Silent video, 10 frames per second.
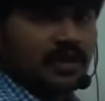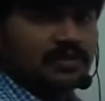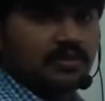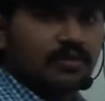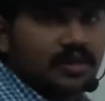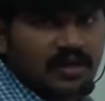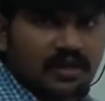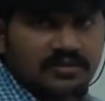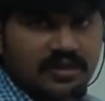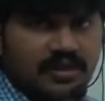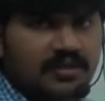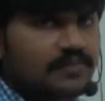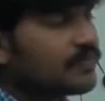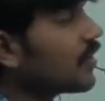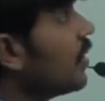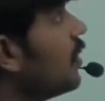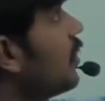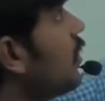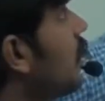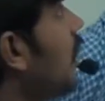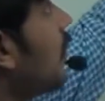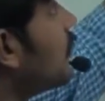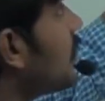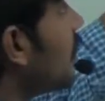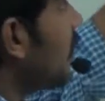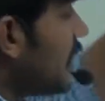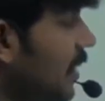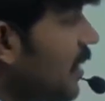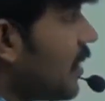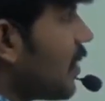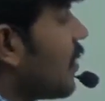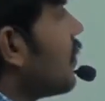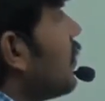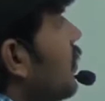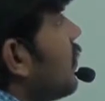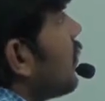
class outer, class inner. After inner